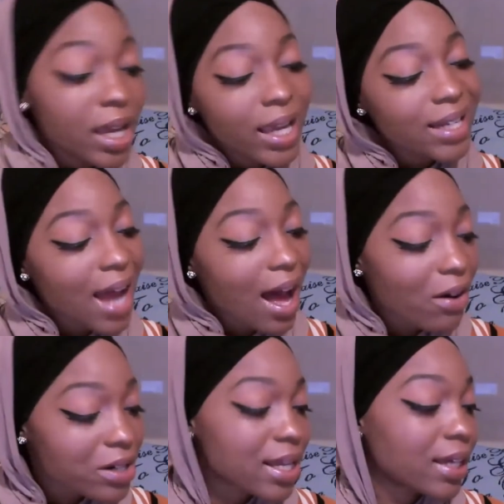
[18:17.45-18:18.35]
In our
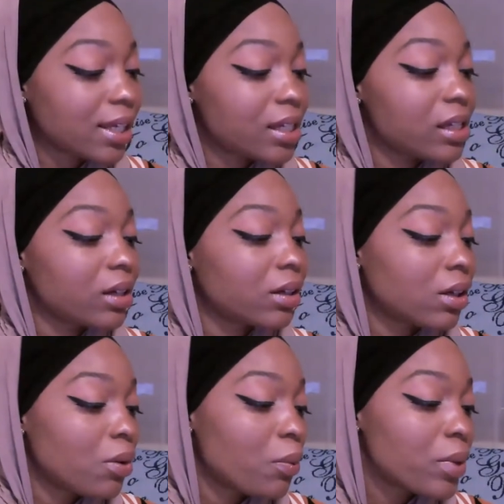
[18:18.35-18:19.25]
psyche,
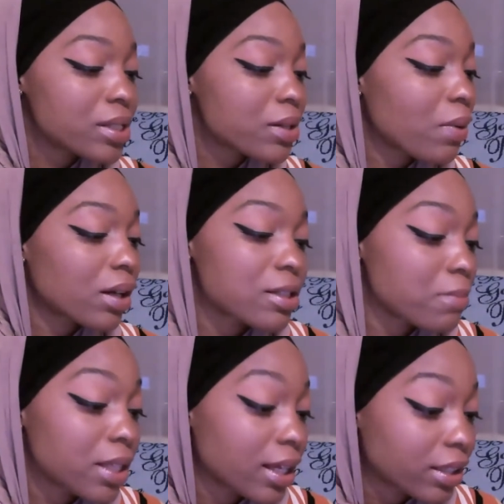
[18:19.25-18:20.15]
we still wanted to
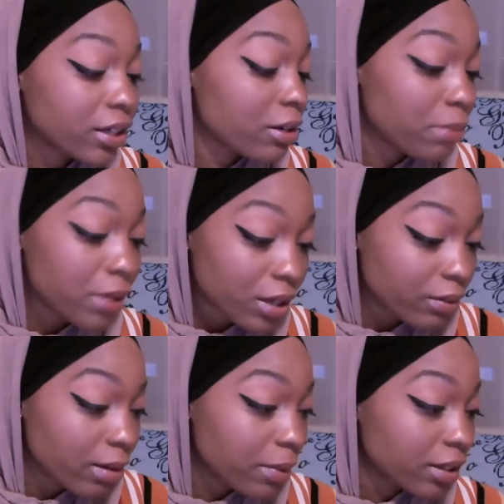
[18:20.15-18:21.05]
be like the European
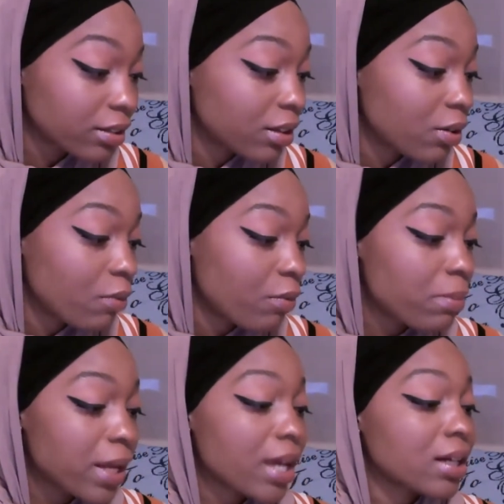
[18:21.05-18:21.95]
women. We
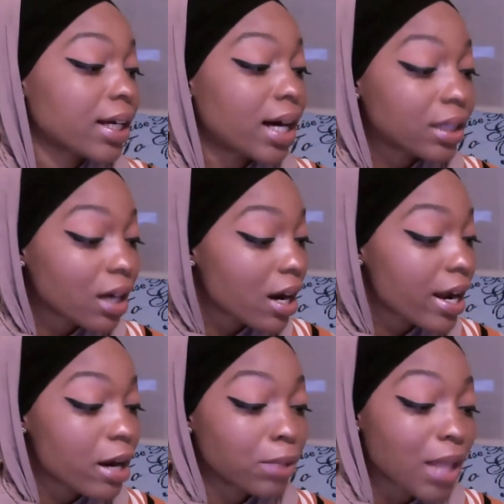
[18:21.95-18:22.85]
began to color our
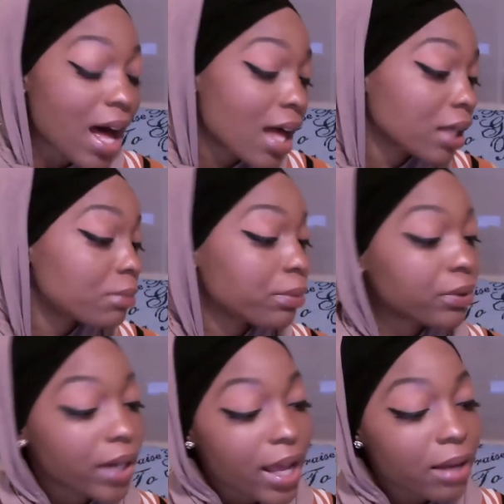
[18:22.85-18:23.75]
hair blonde,
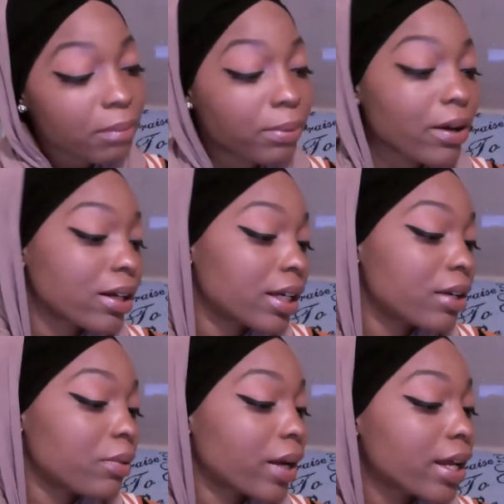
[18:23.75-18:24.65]
brunette, burgundy,
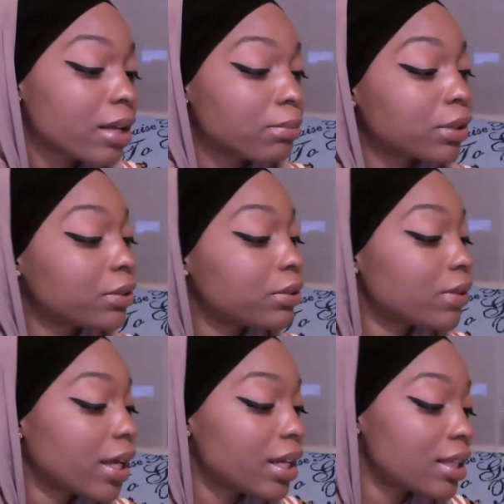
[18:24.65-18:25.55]
red, blue,
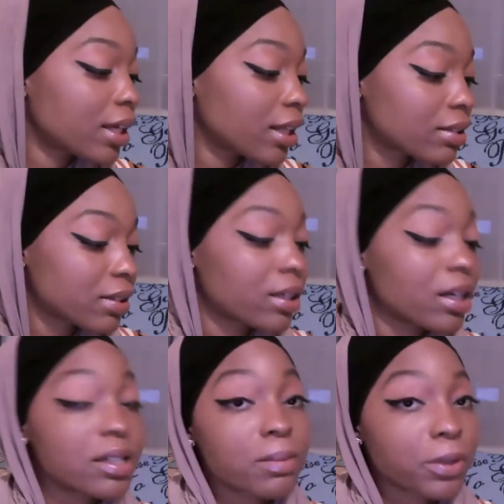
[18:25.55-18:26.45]
anything other than our
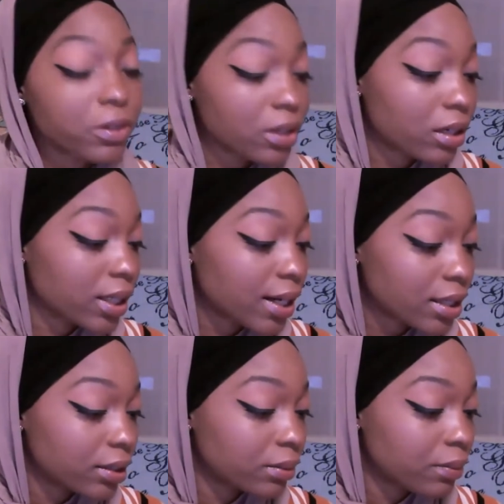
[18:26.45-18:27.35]
typical dark color.